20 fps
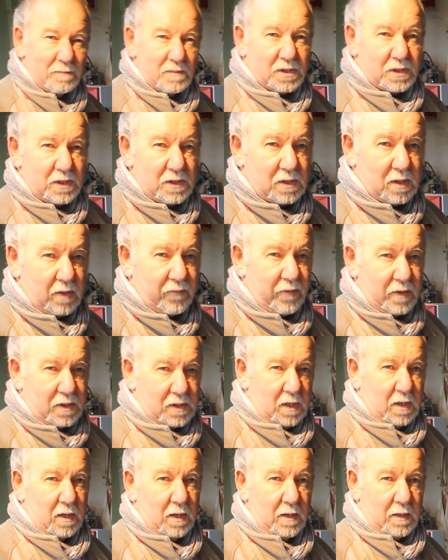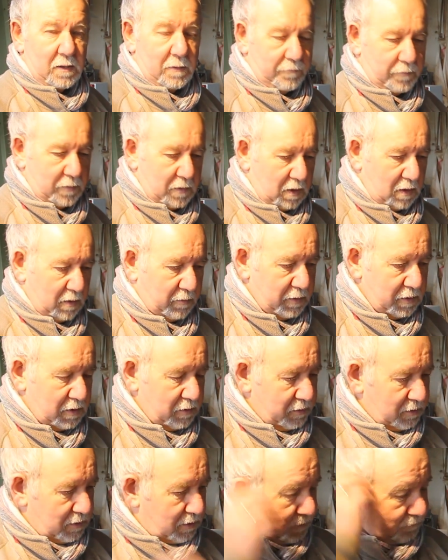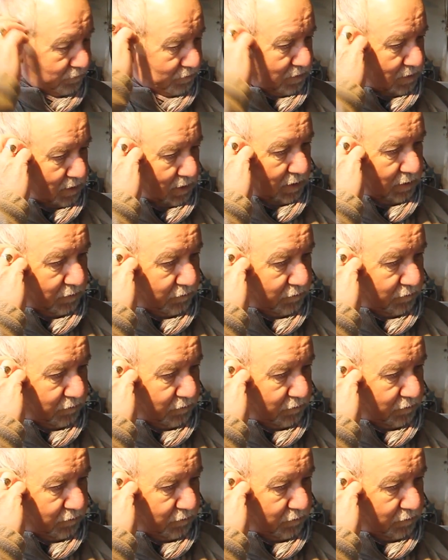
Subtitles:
since I've retired and I've been doing a lot